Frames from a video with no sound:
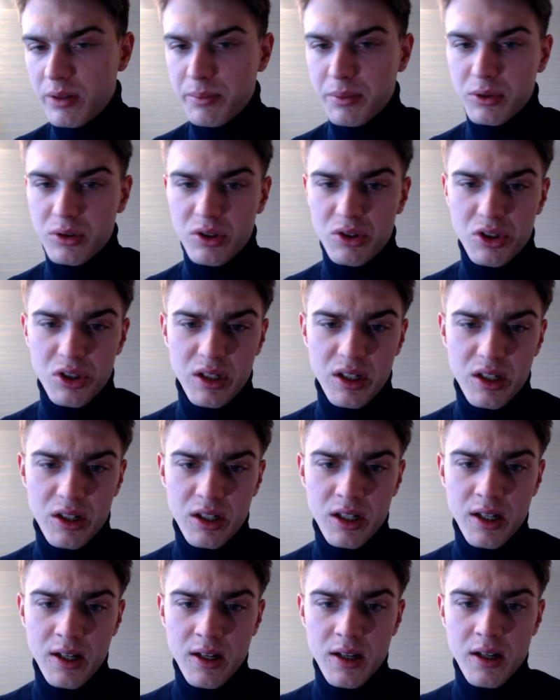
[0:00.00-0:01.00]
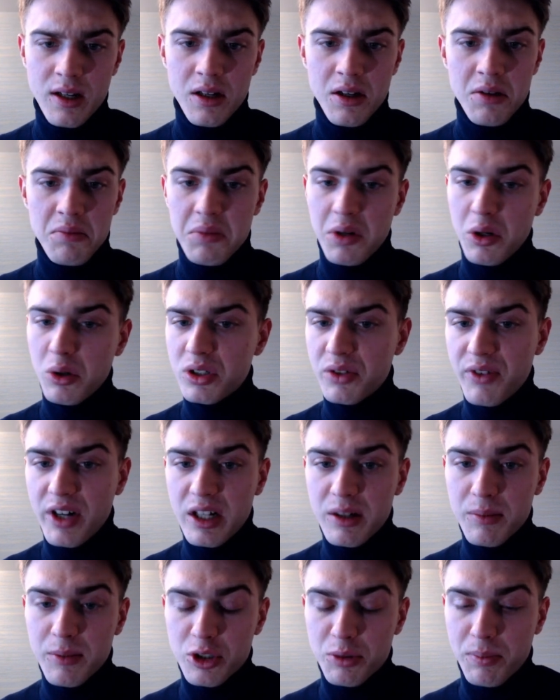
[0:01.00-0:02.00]
position here. Looks
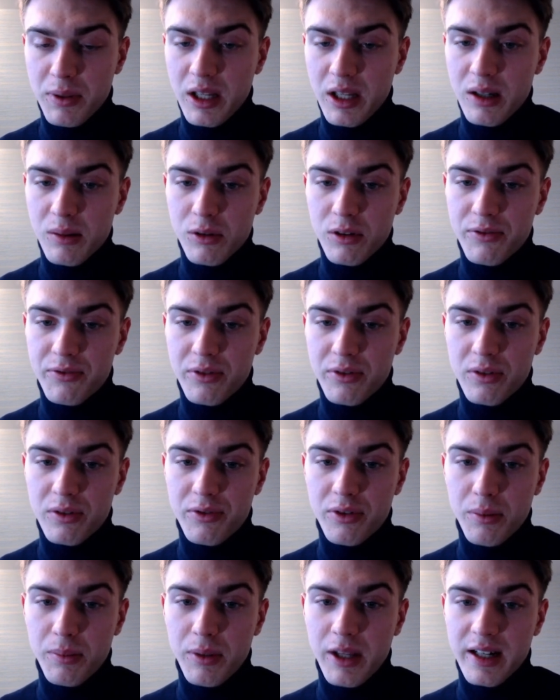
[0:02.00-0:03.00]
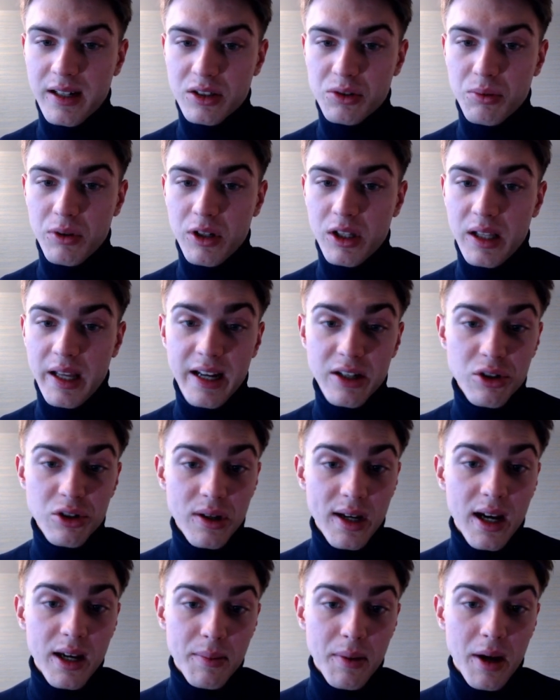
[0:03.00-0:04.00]
very much playable for black as well. Actually,
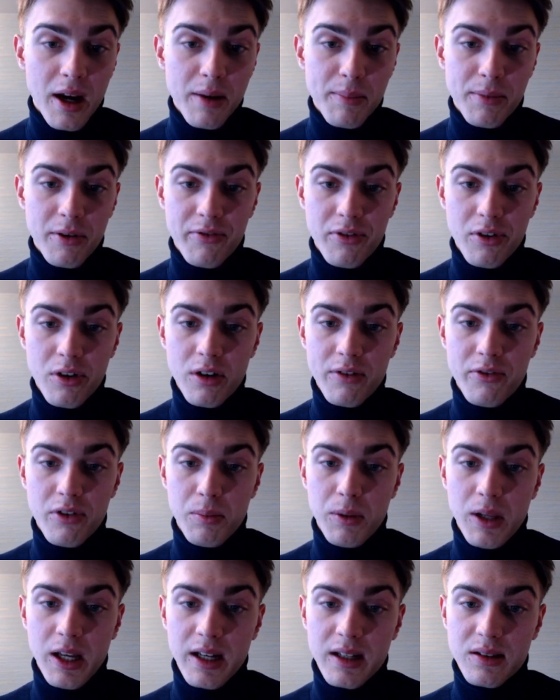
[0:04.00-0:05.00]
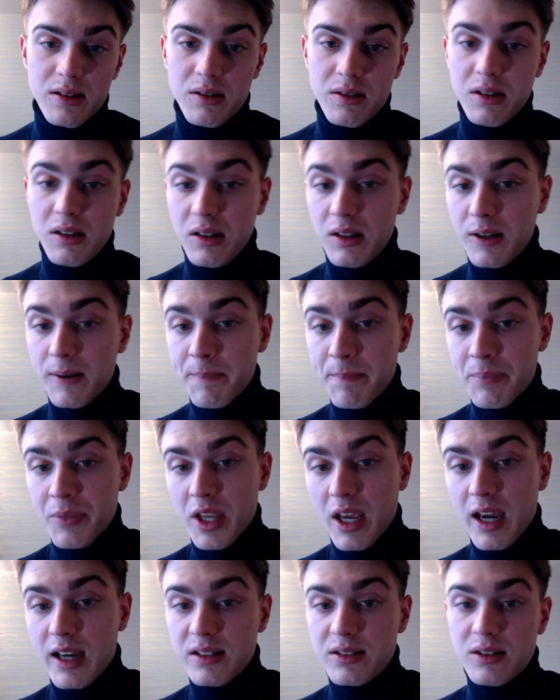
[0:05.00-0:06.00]
I prefer for black that he
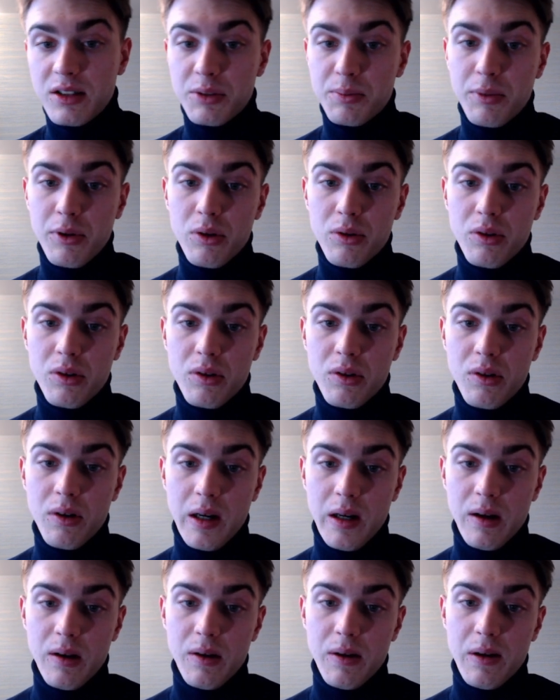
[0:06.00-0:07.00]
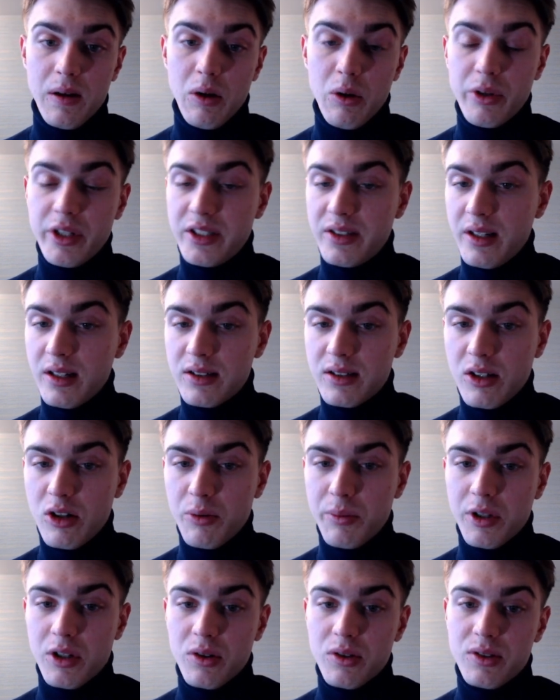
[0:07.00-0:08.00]
has this pawn on e6 now,
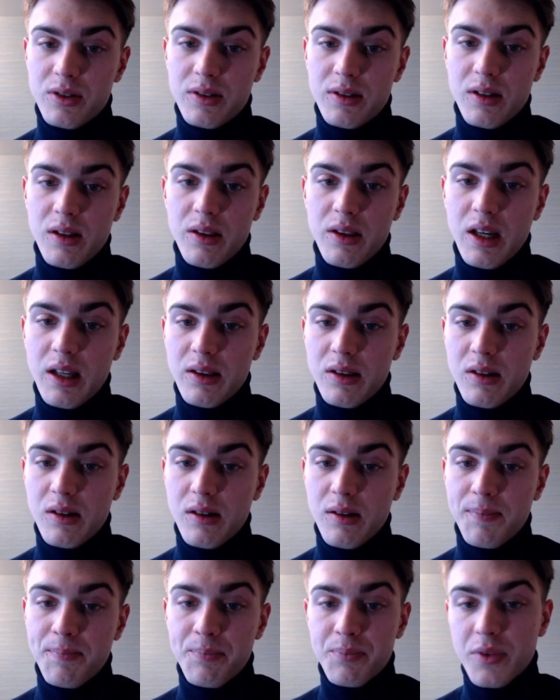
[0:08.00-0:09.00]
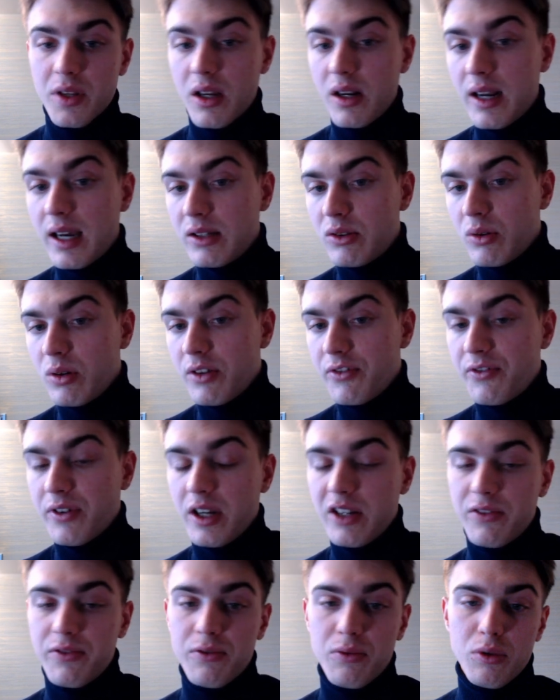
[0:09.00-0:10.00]
because then the knight on
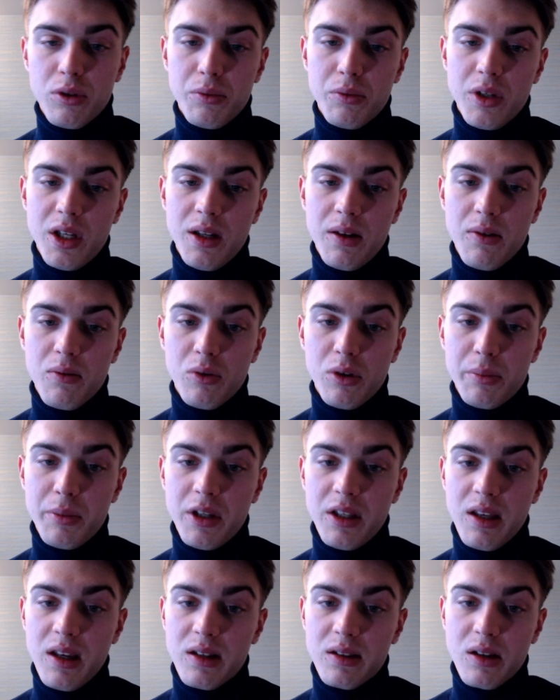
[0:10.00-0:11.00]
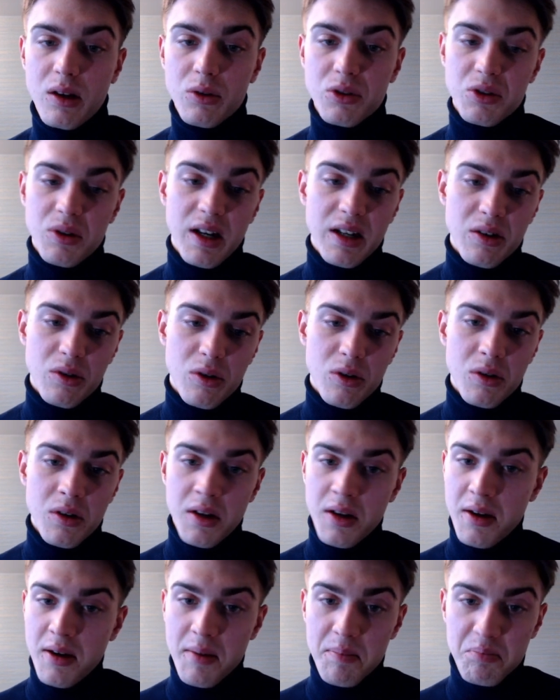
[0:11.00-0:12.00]
f5 will be kicked out. So I don't know.
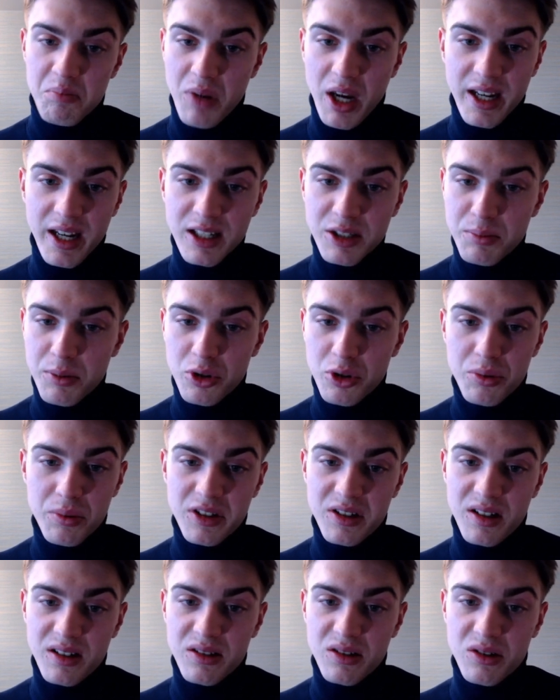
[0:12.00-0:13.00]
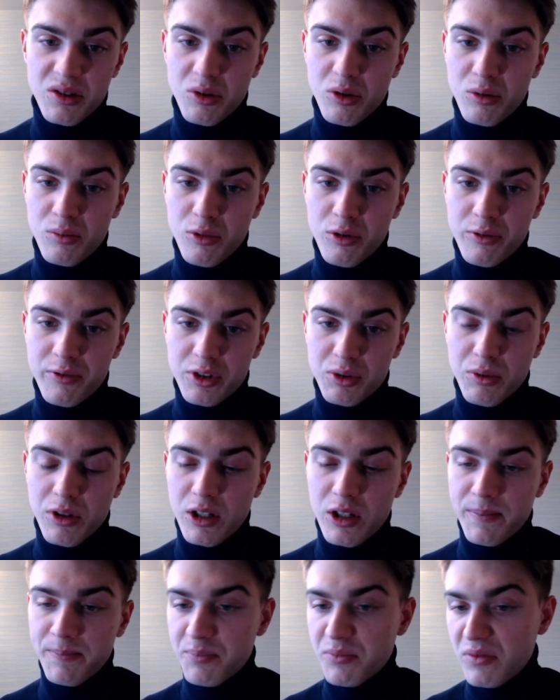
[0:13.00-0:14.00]
I guess bishop e6 is a good move as
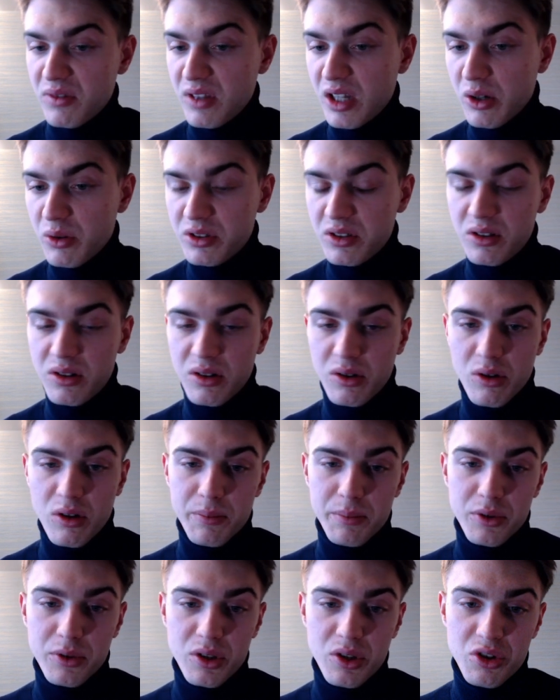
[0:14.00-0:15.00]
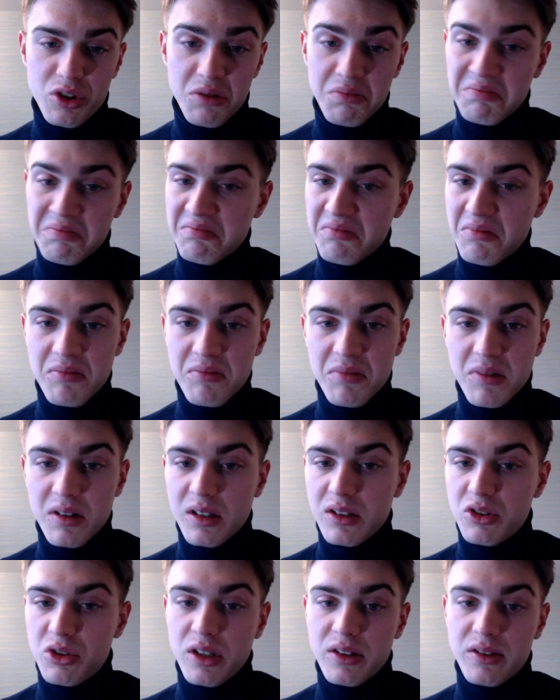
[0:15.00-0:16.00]
well. Now this is the current position.
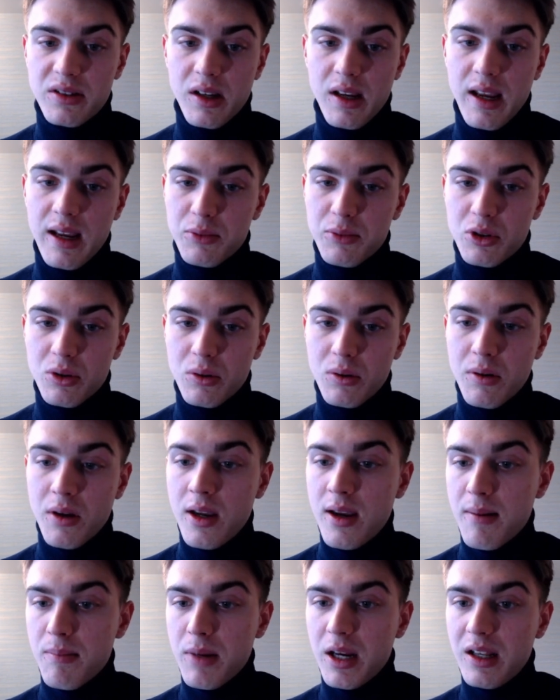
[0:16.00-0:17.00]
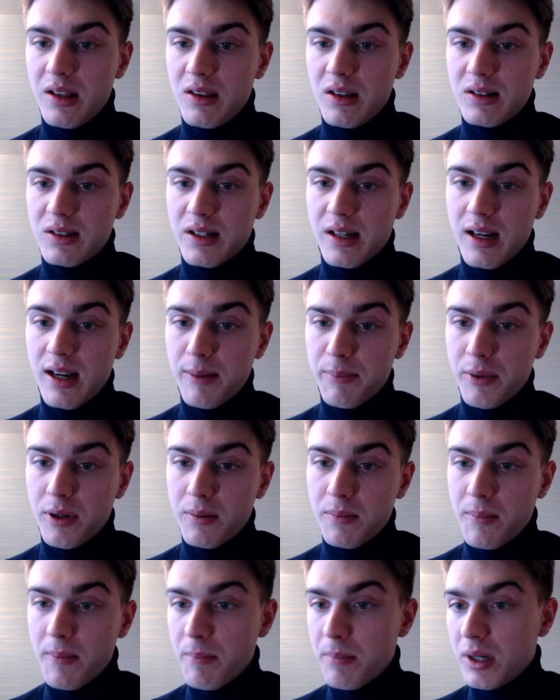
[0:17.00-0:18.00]
It's just a game, so many things can
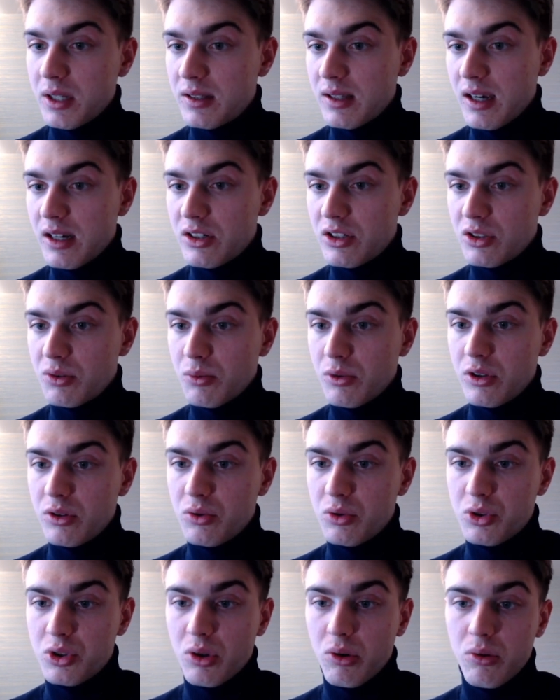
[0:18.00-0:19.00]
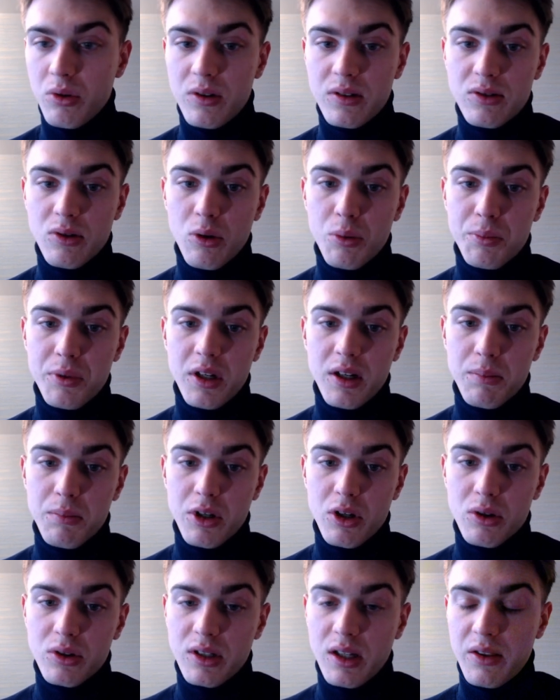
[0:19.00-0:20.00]
happen. But I just wanted to show you this opening
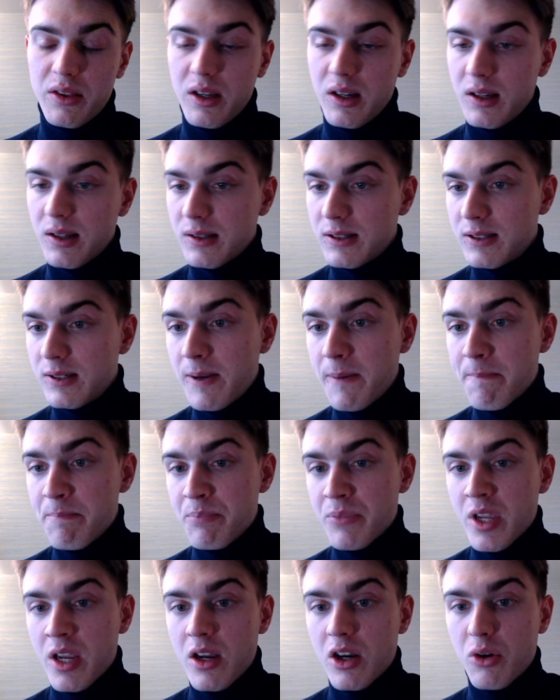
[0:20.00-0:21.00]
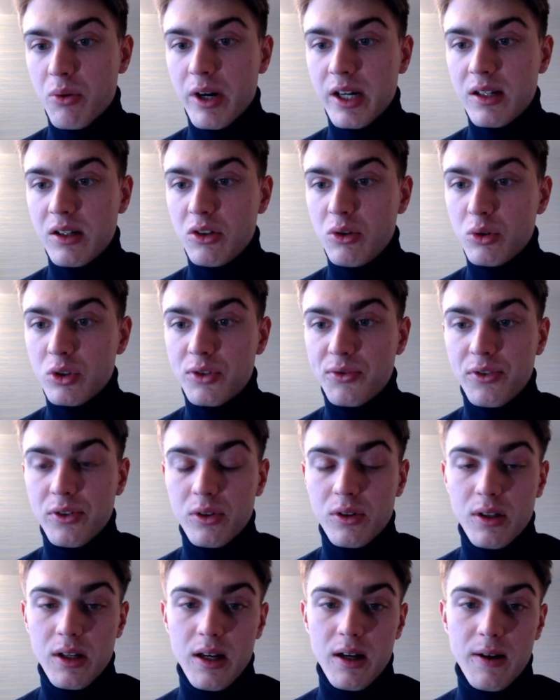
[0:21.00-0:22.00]
because I think it's quite a
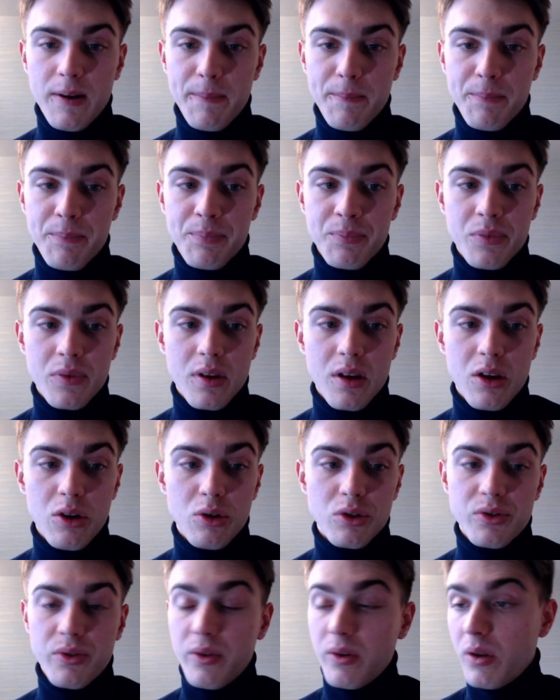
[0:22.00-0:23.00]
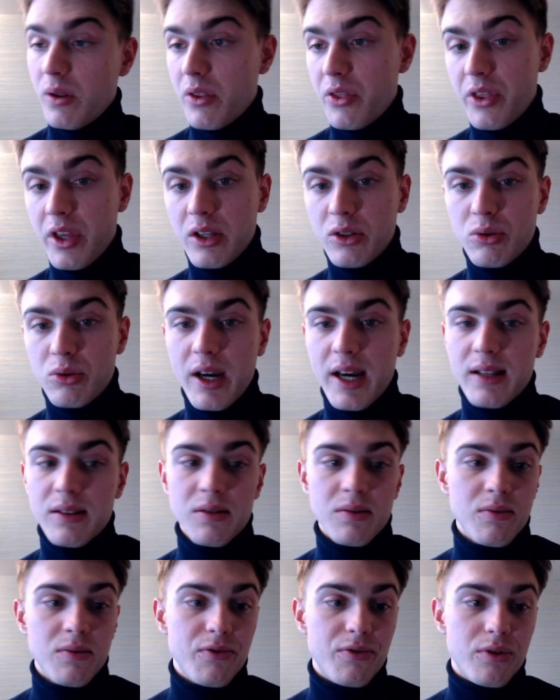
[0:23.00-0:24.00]
useful thing to add
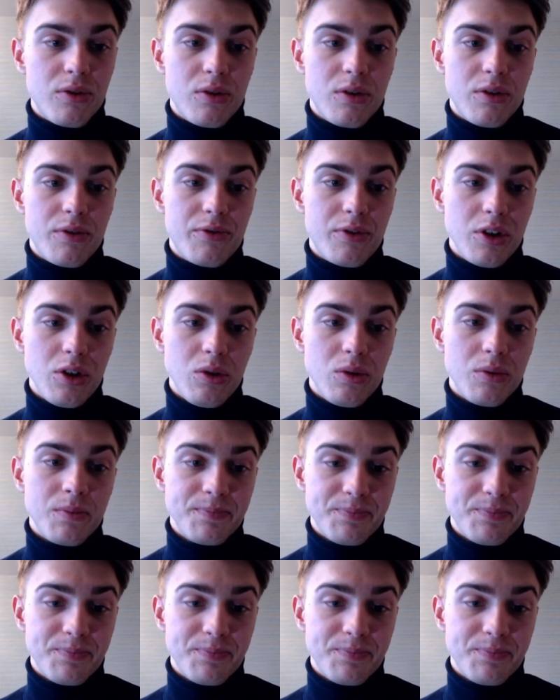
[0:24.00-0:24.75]
for you,